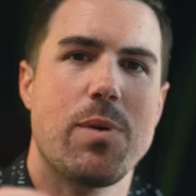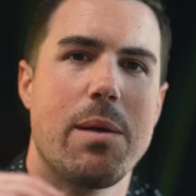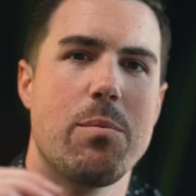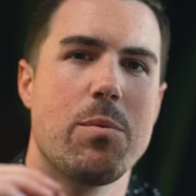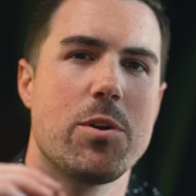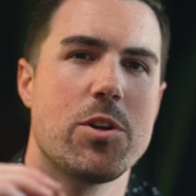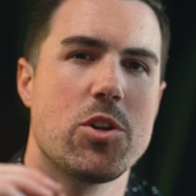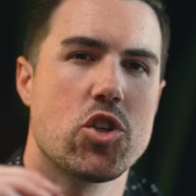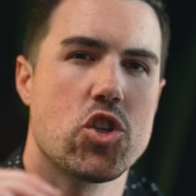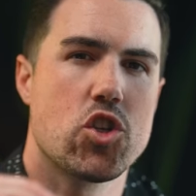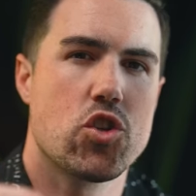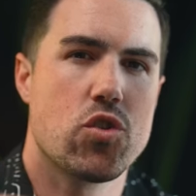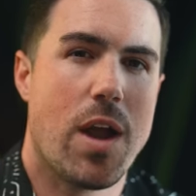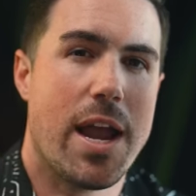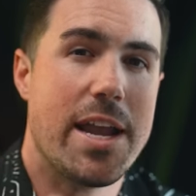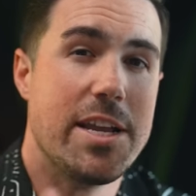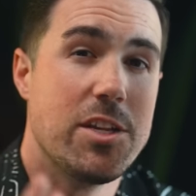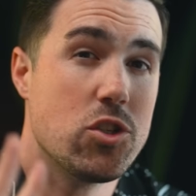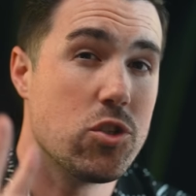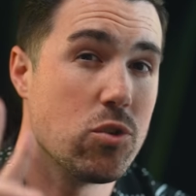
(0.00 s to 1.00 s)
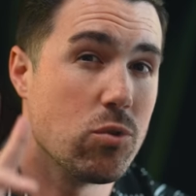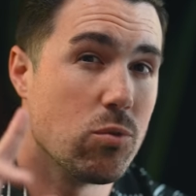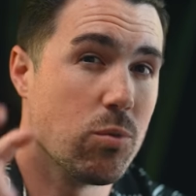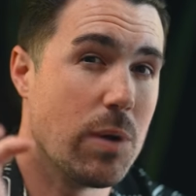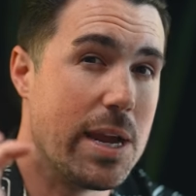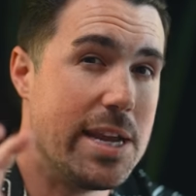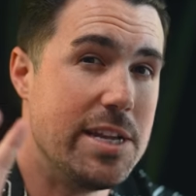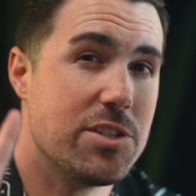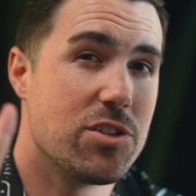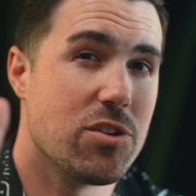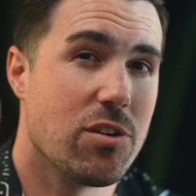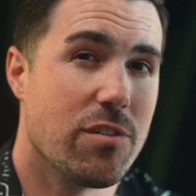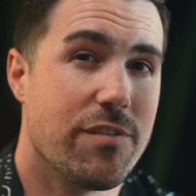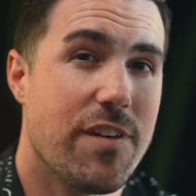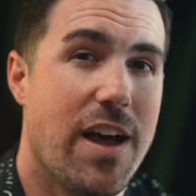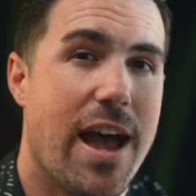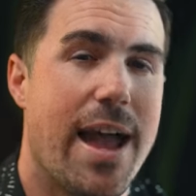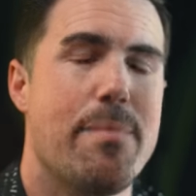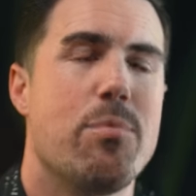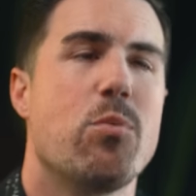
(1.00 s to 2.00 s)
why when you're trying to raise your
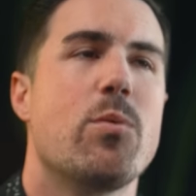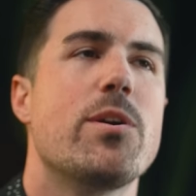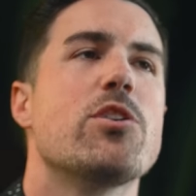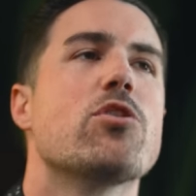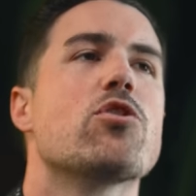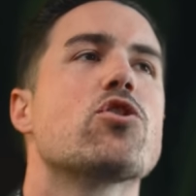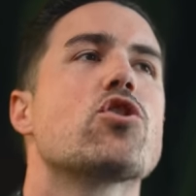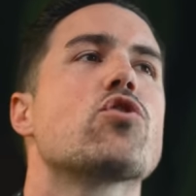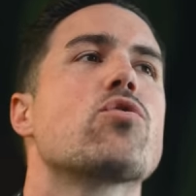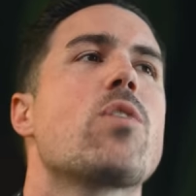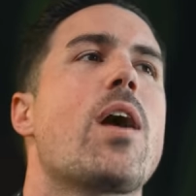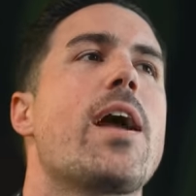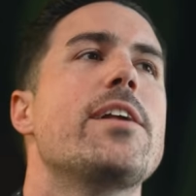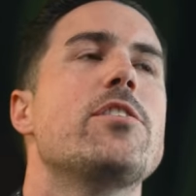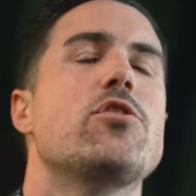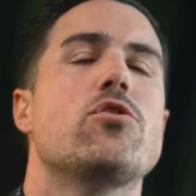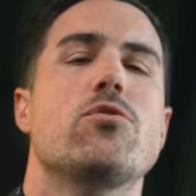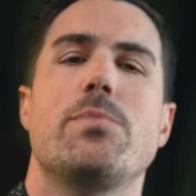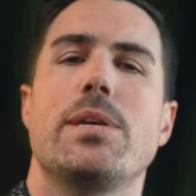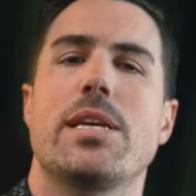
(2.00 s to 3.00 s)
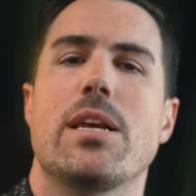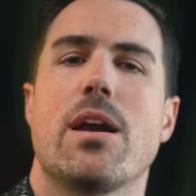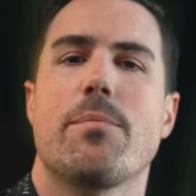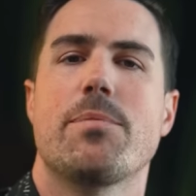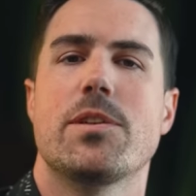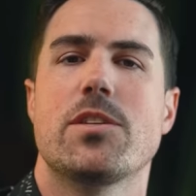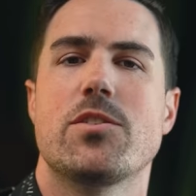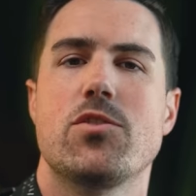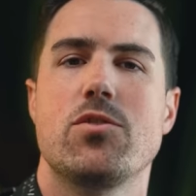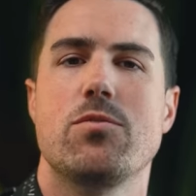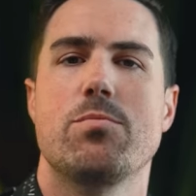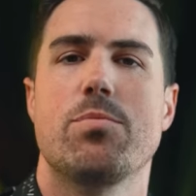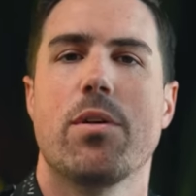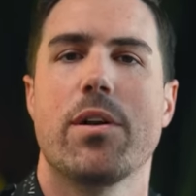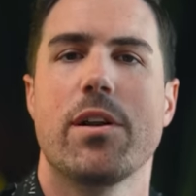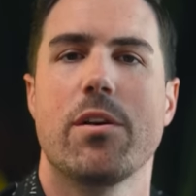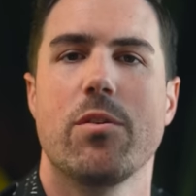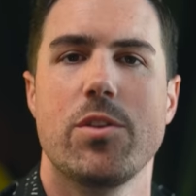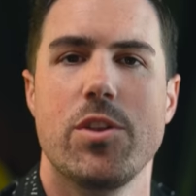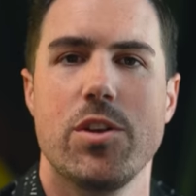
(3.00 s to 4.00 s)
vibe, when you're trying to become the
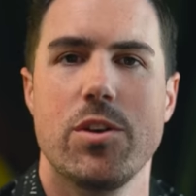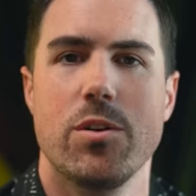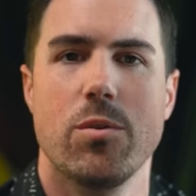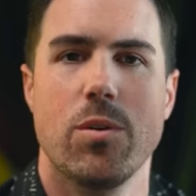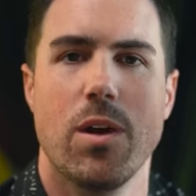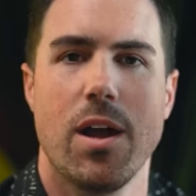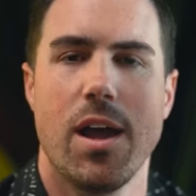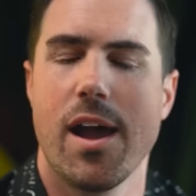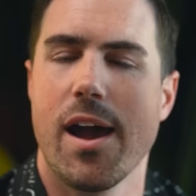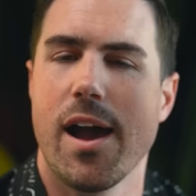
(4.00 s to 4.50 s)
2.0 you,